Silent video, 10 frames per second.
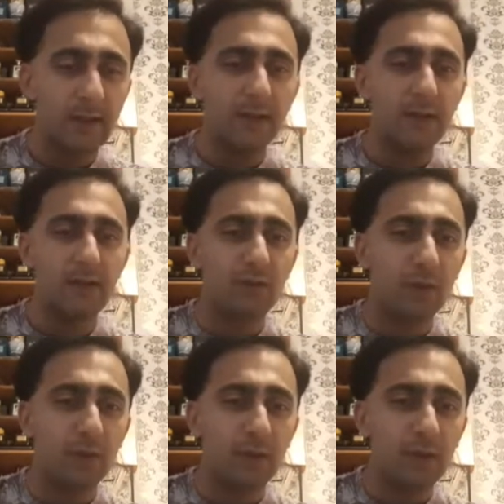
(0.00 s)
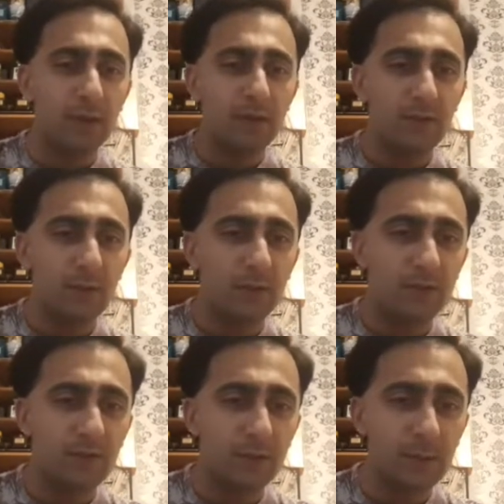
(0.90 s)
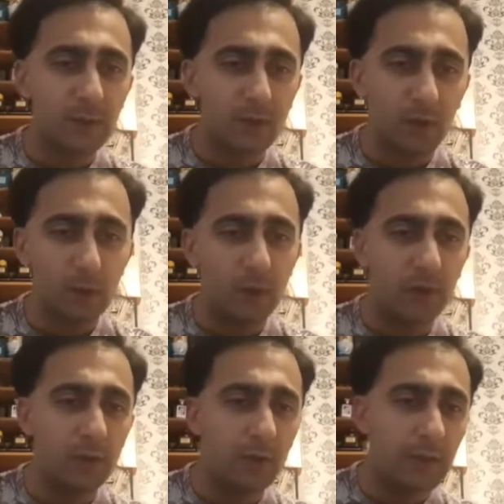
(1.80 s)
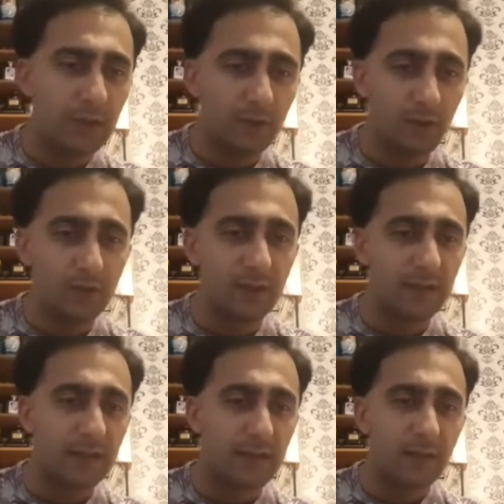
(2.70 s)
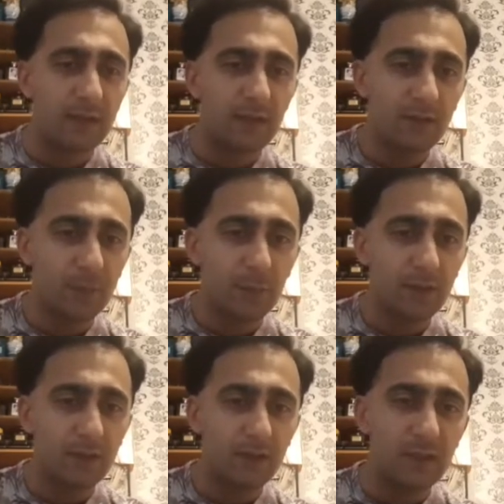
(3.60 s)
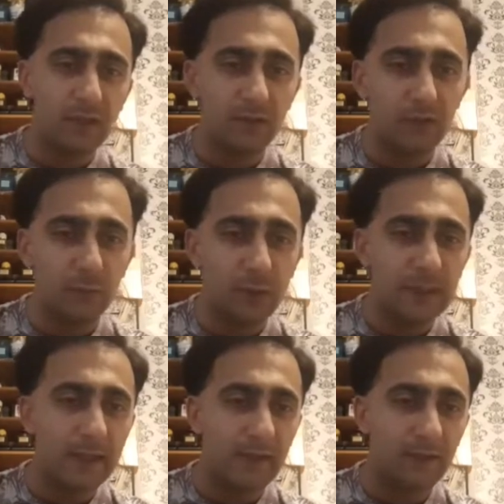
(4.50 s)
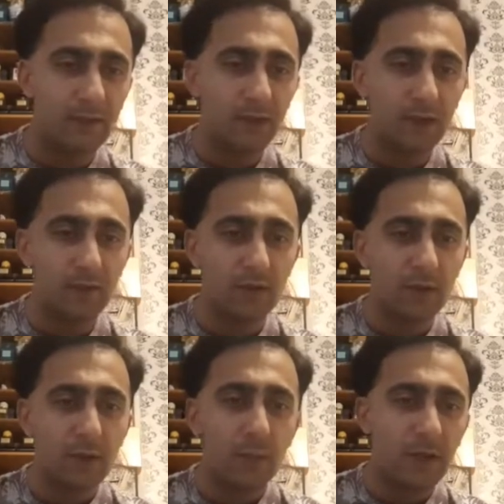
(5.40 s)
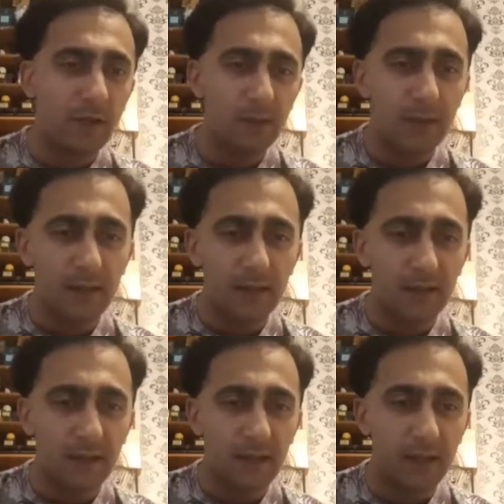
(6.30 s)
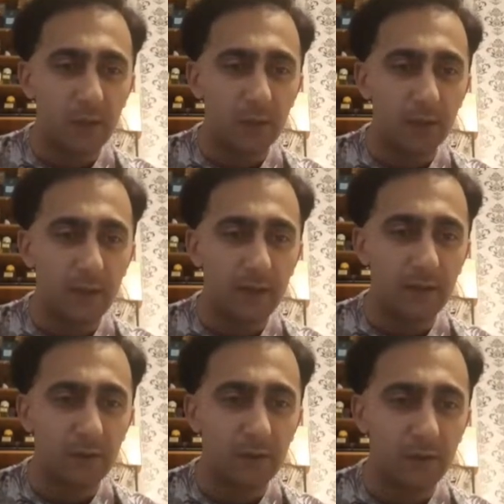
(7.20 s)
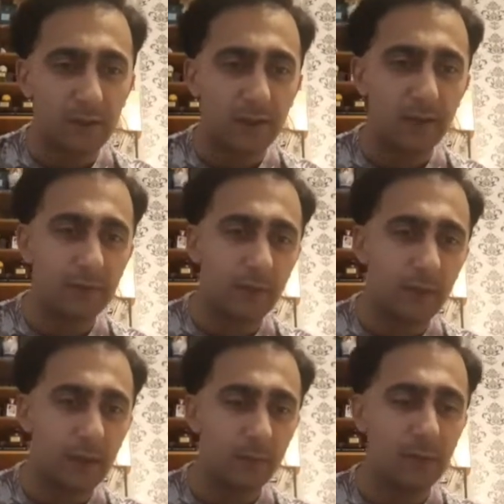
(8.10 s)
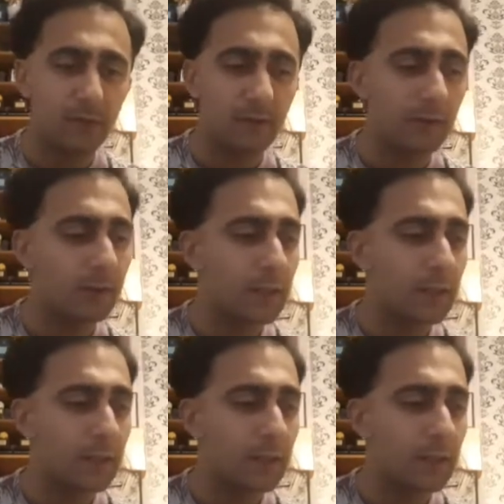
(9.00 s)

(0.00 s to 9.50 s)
dense wood to produce something tropical, exotic, spicy, sweet, and fresh. But I'll get into K Oud later on if you'd like me to.